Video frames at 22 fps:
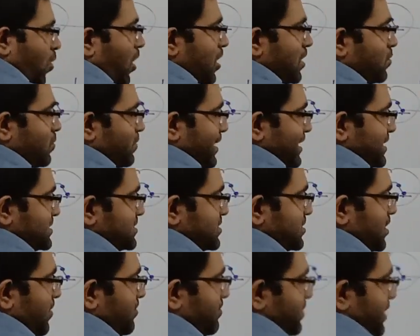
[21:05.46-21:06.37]
always
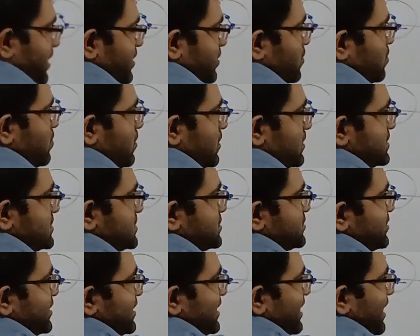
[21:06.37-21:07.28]
compared to what
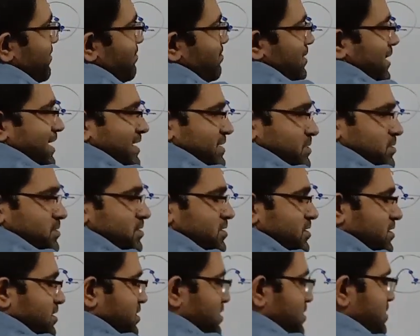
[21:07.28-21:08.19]
string applies.
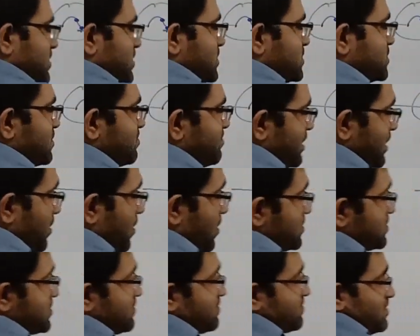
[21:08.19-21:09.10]
So
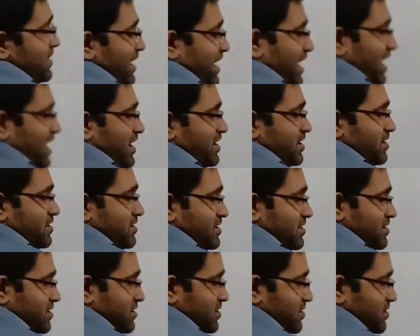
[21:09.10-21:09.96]
because of that,